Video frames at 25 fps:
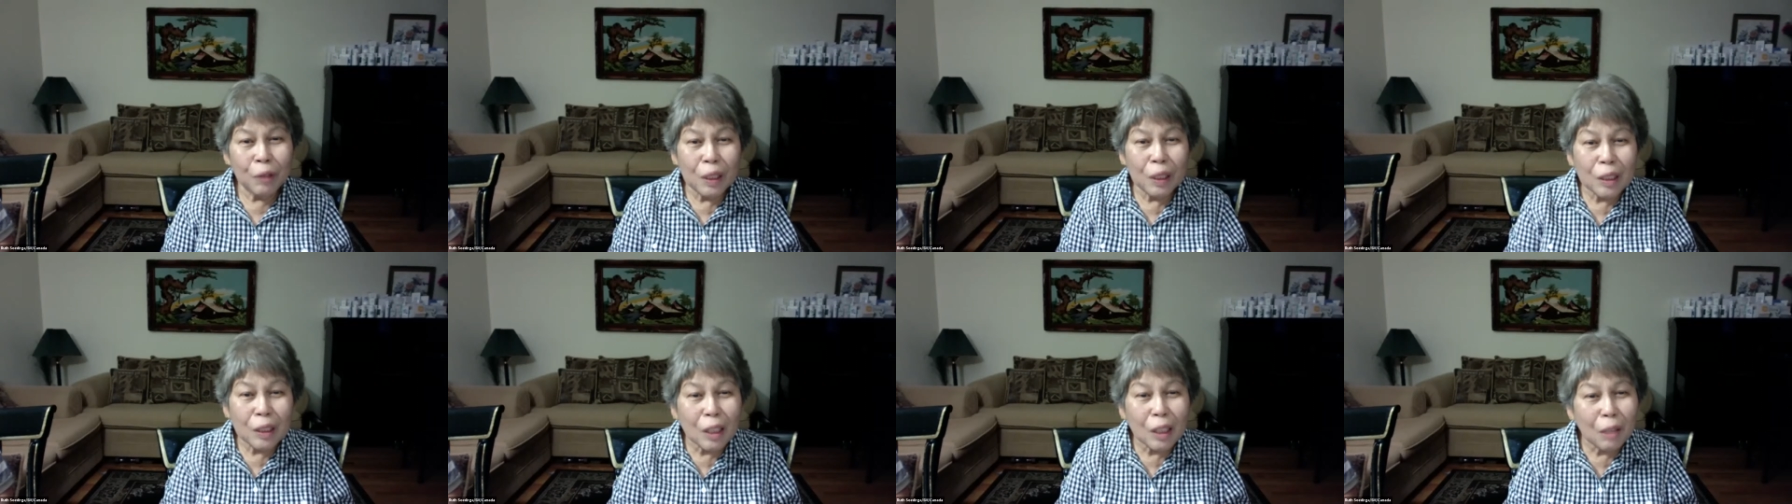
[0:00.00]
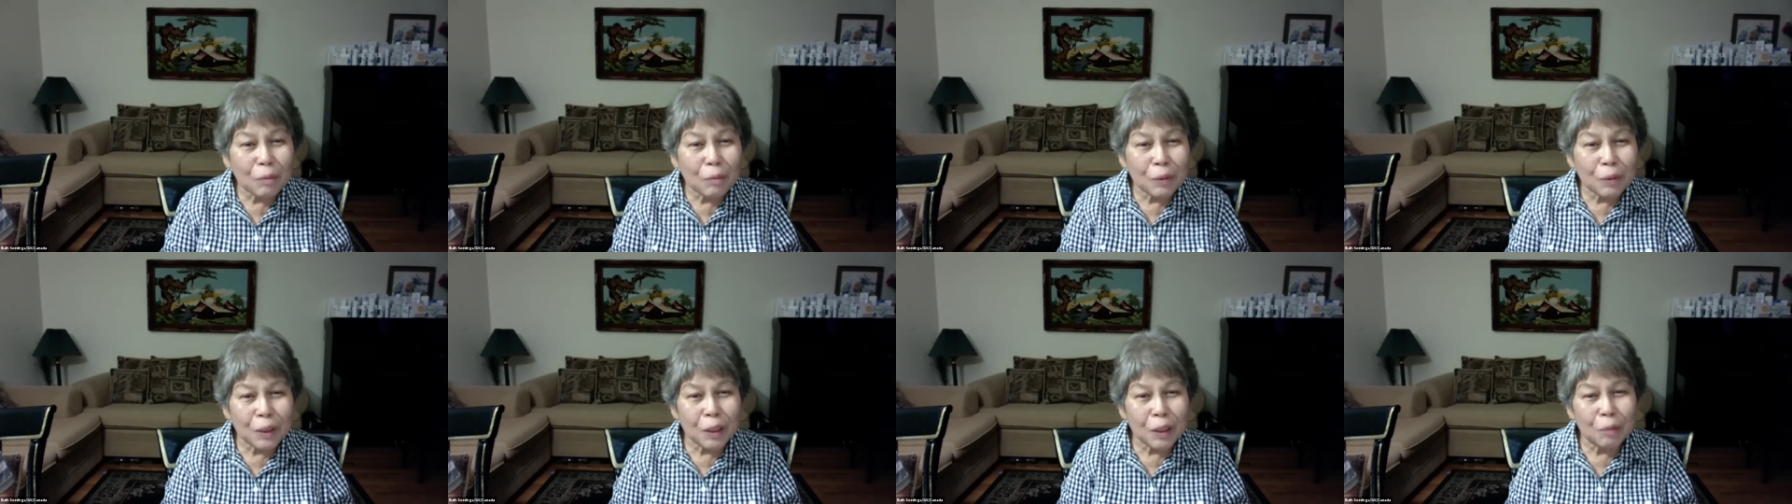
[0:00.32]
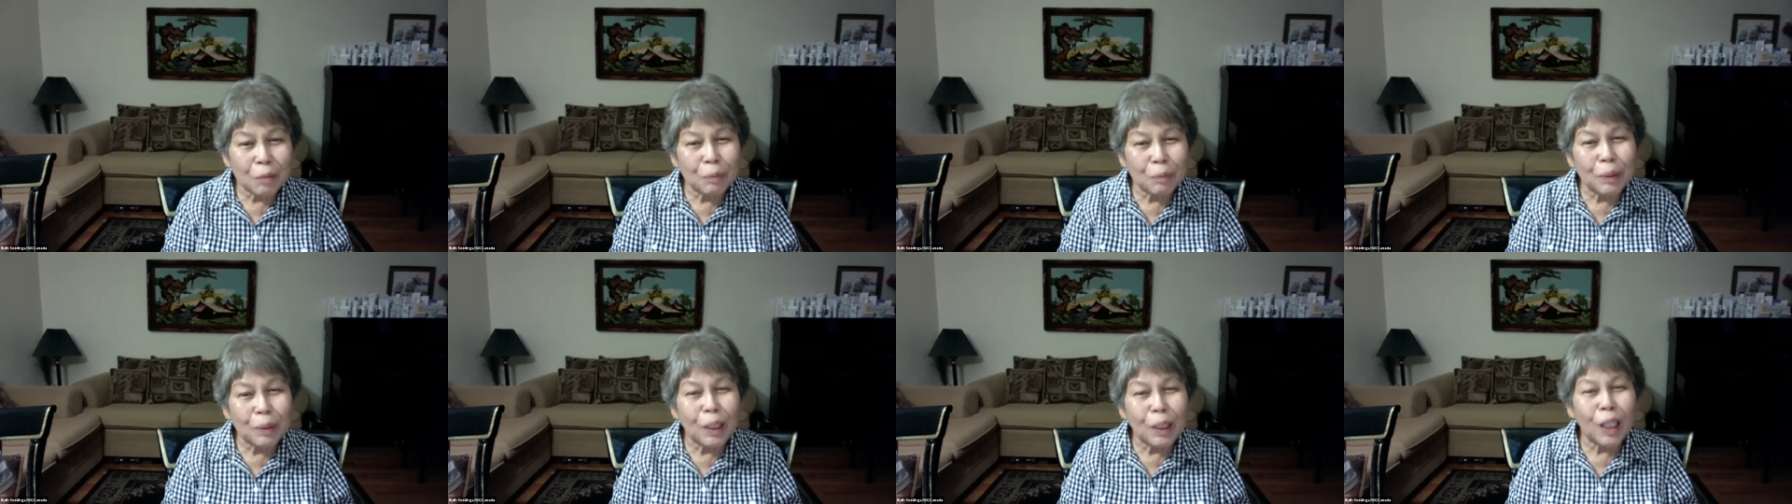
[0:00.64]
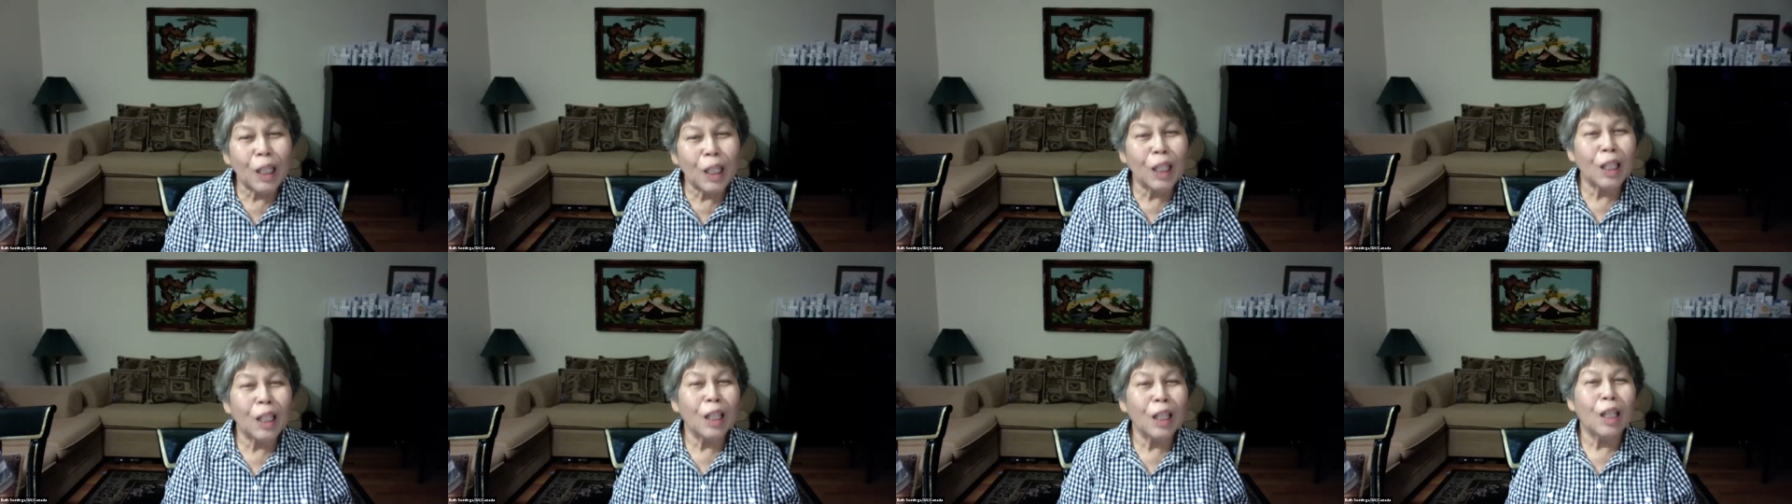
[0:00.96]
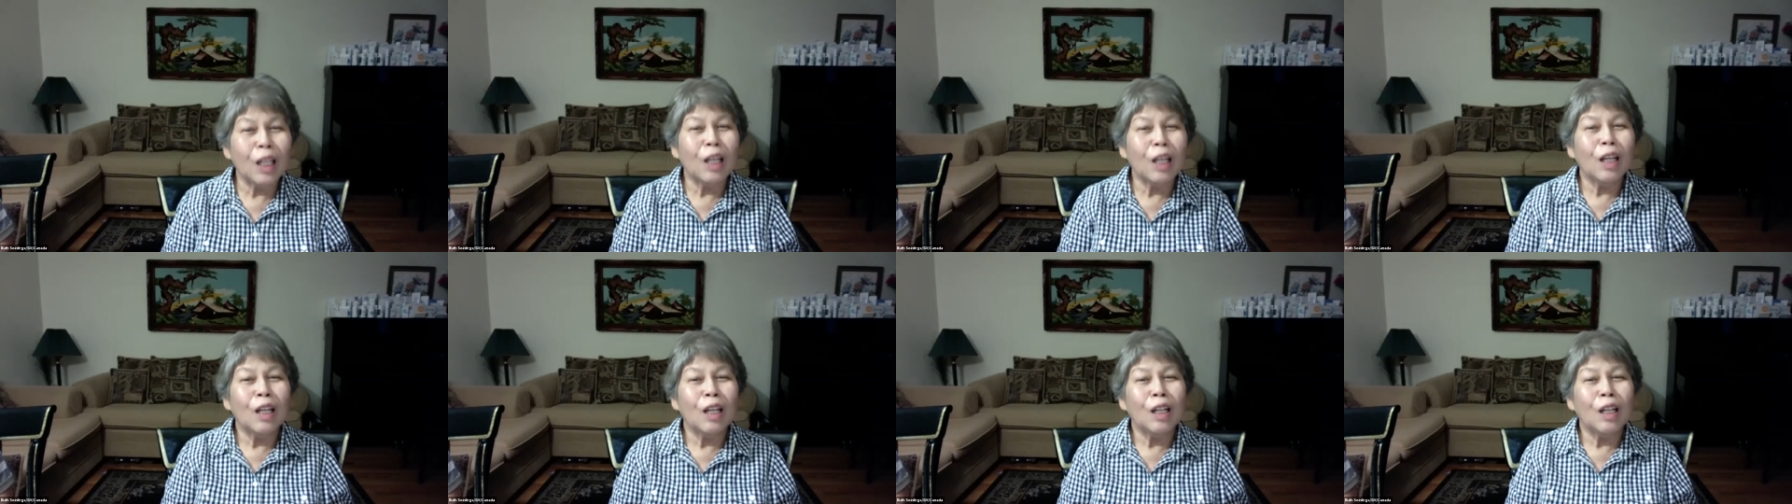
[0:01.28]
comfortable,
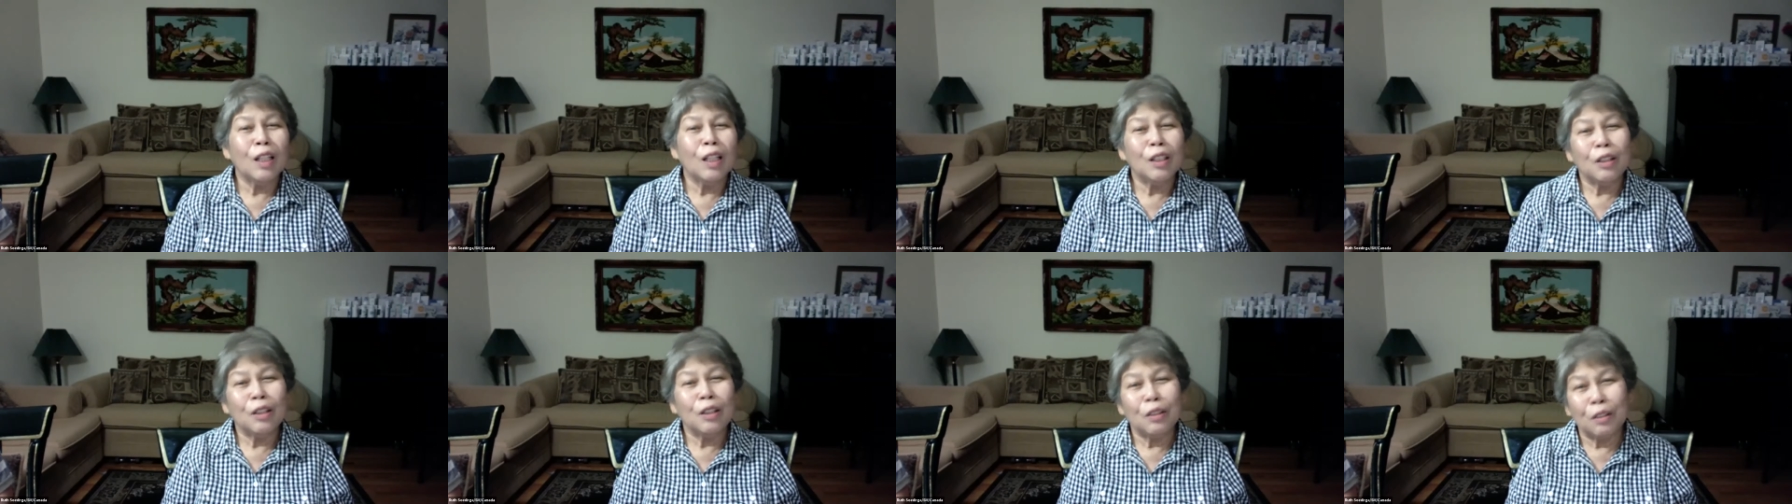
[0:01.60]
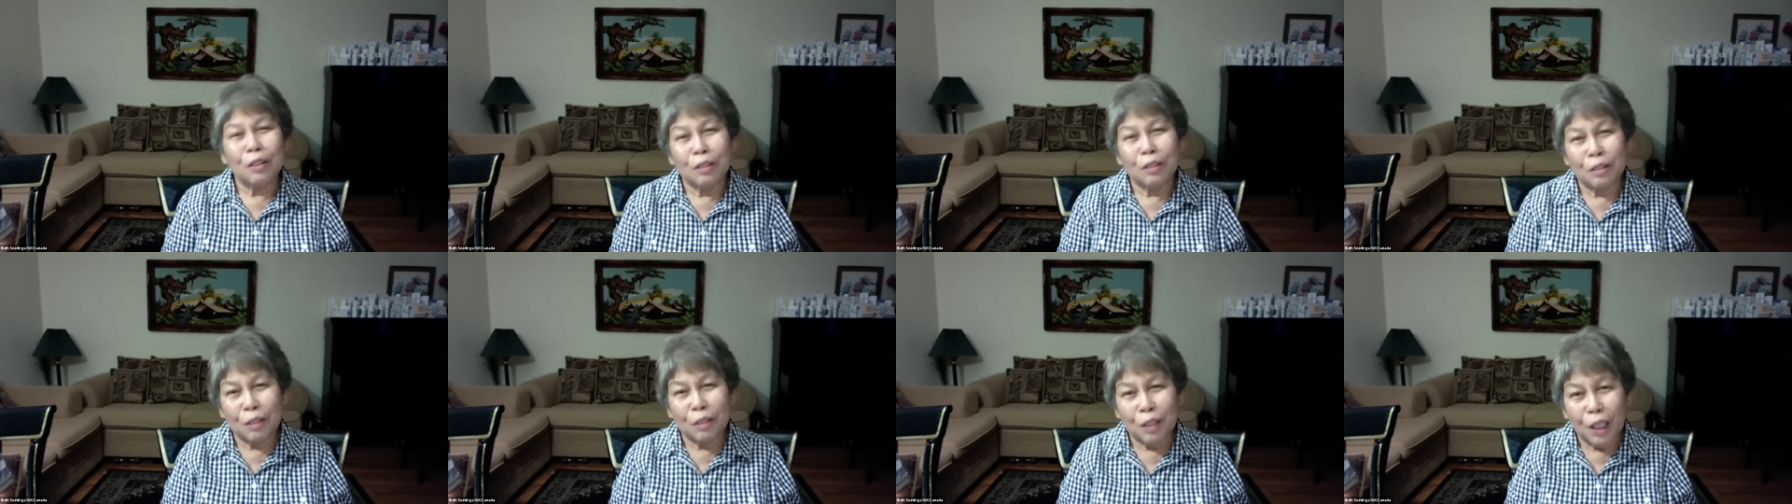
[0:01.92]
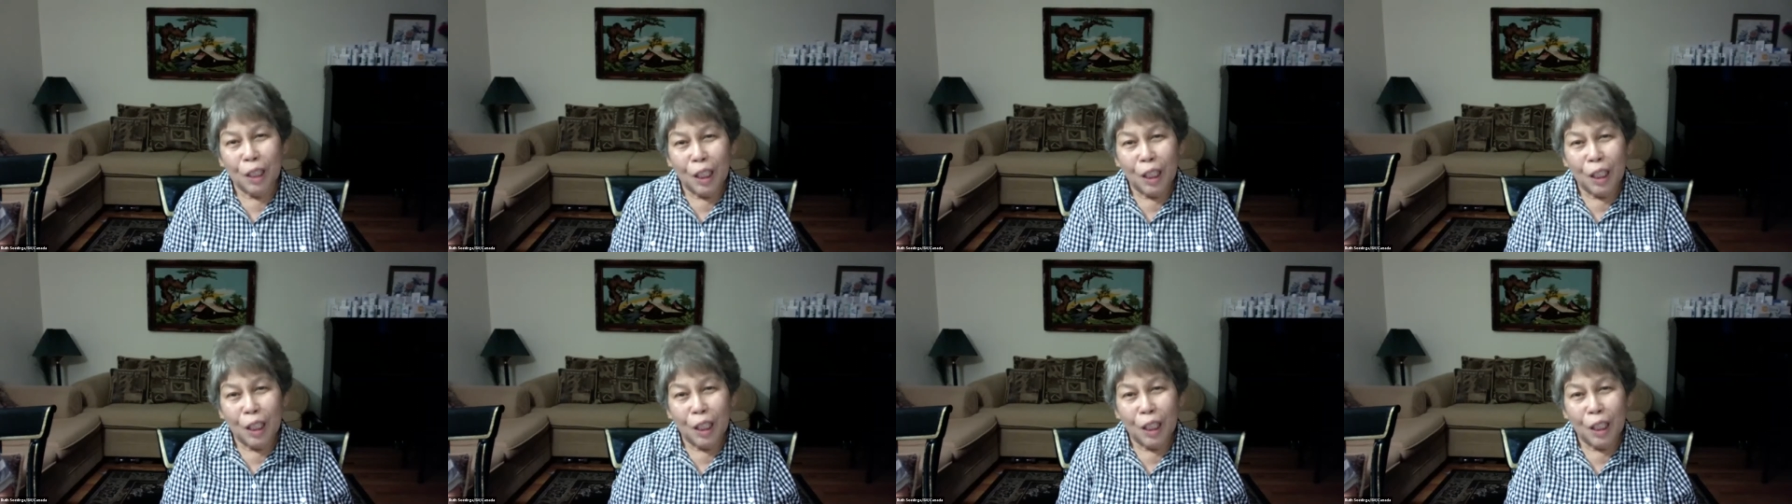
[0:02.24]
you